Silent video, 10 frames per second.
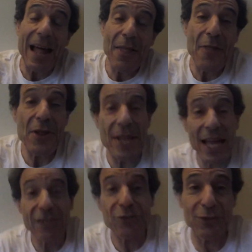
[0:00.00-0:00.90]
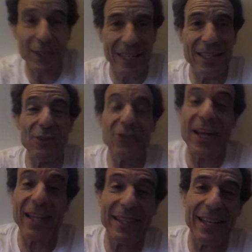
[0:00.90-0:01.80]
And then the next
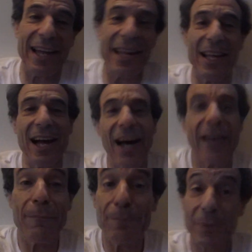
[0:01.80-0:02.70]
insight that I got